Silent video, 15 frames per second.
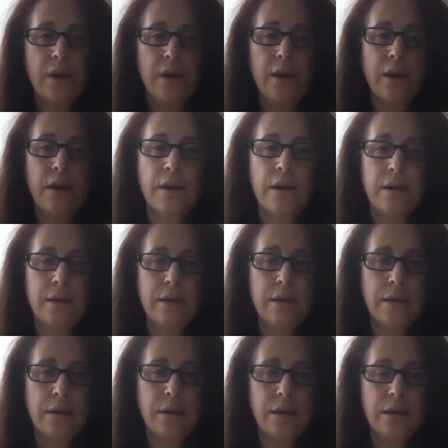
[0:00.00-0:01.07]
in
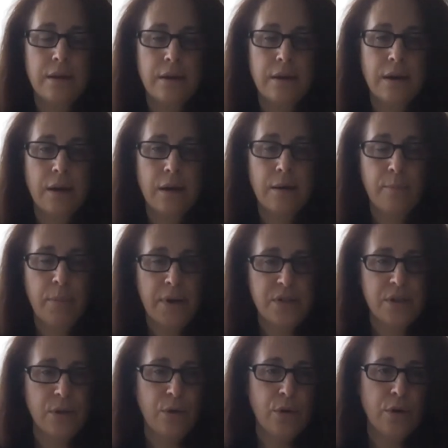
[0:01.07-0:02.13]
the
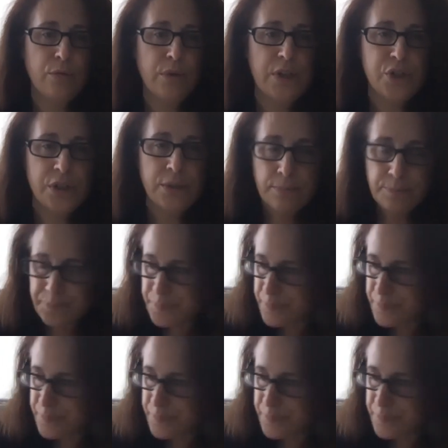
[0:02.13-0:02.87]
Barcelona region,